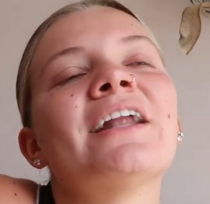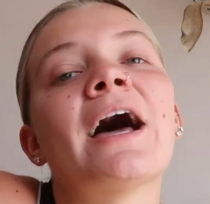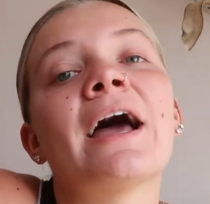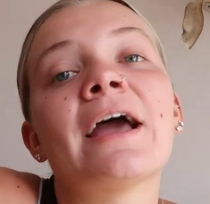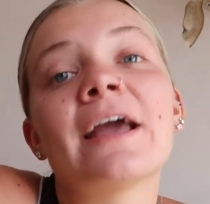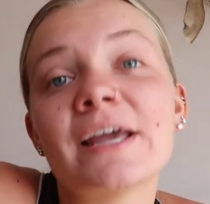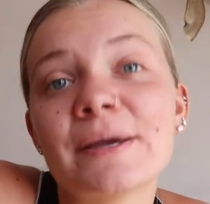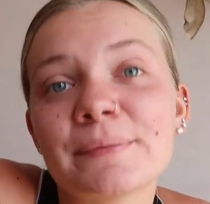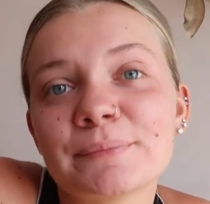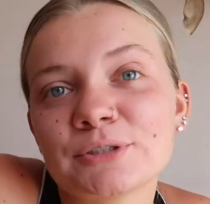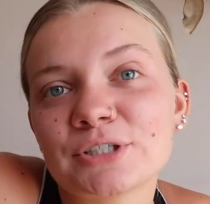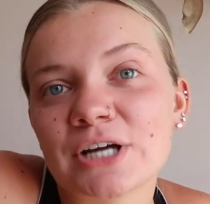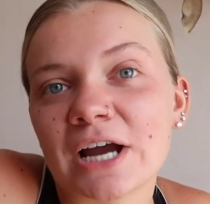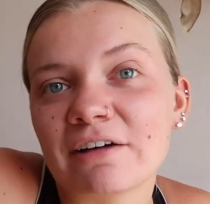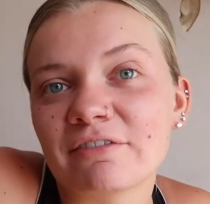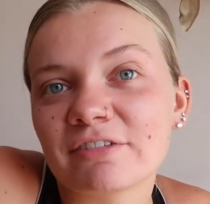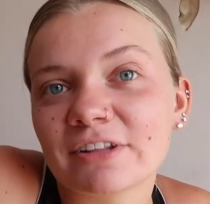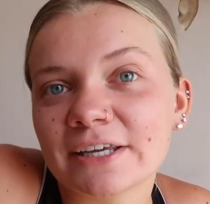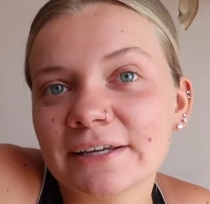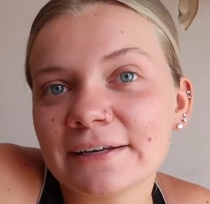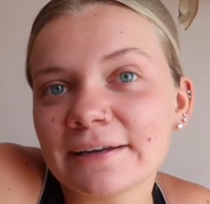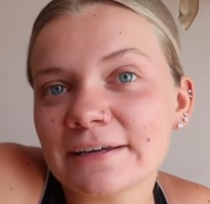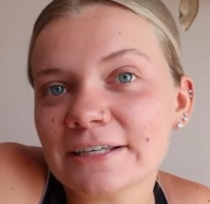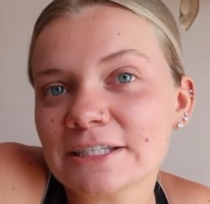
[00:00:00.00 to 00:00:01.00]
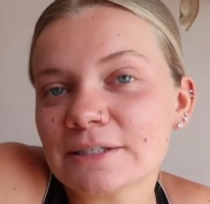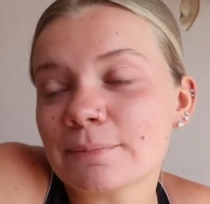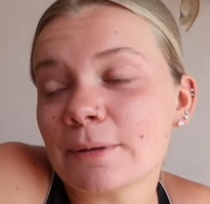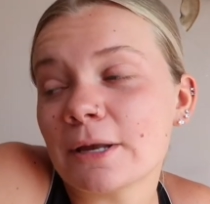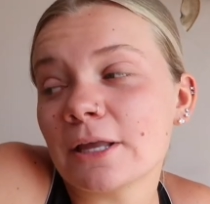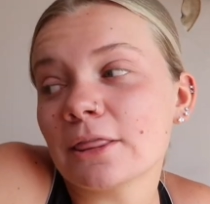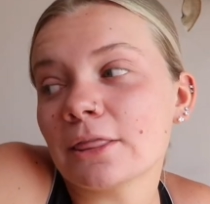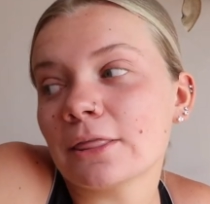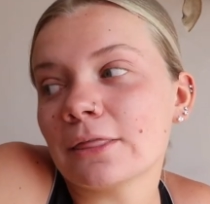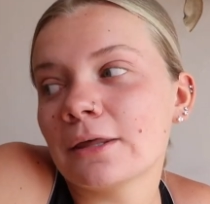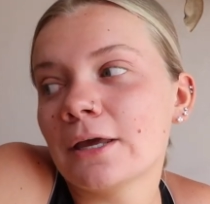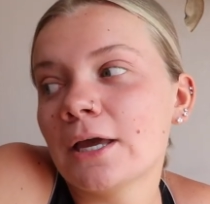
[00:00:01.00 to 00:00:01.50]
I am traveling next
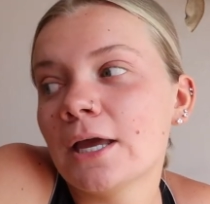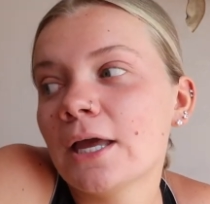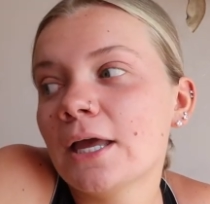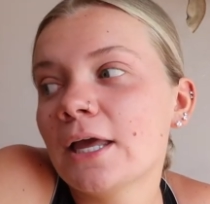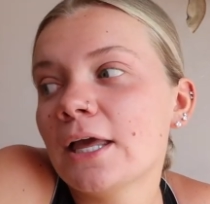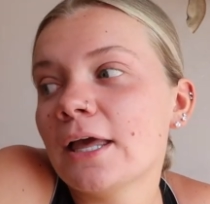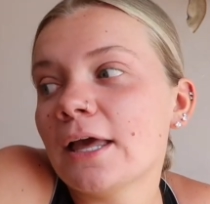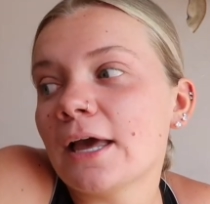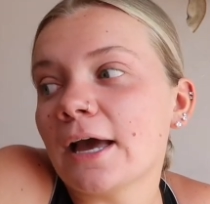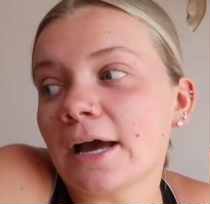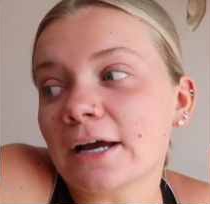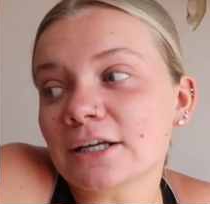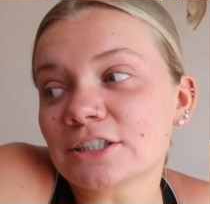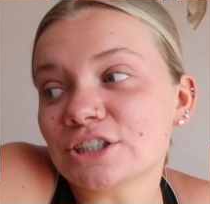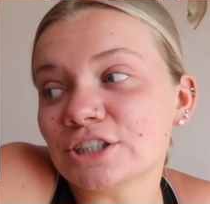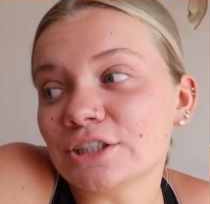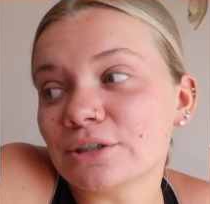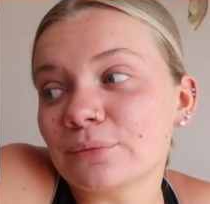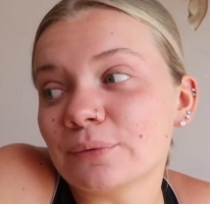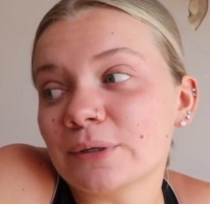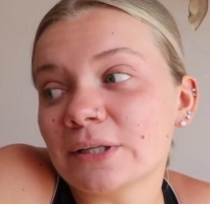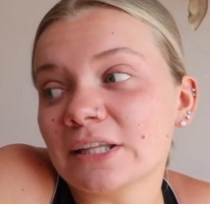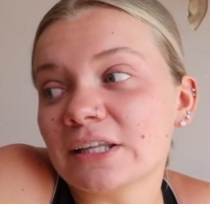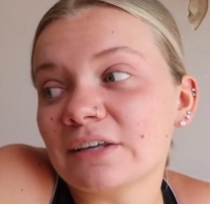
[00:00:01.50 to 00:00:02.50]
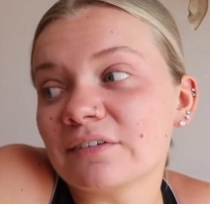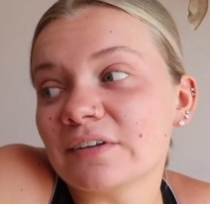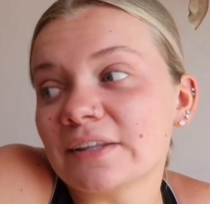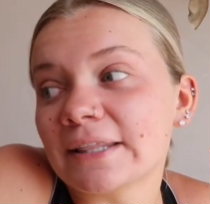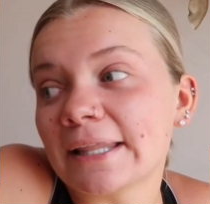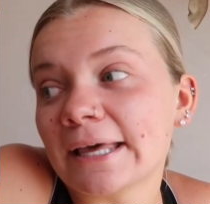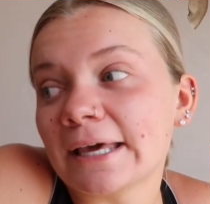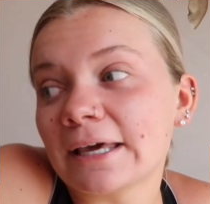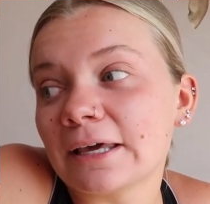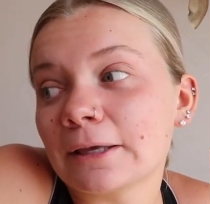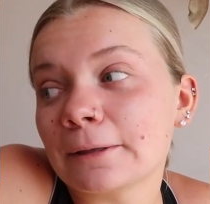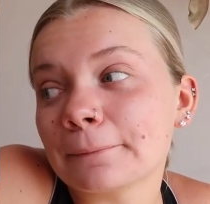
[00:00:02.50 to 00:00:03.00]
month. Actually, we leave in
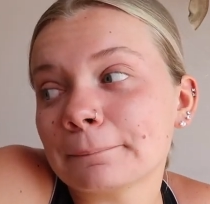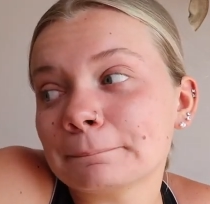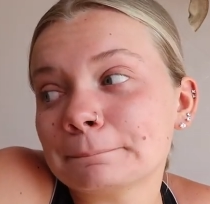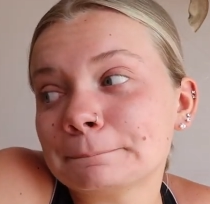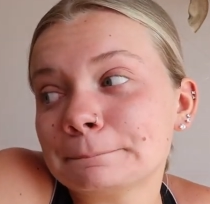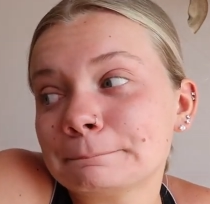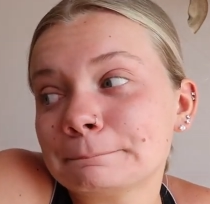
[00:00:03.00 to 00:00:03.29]
like,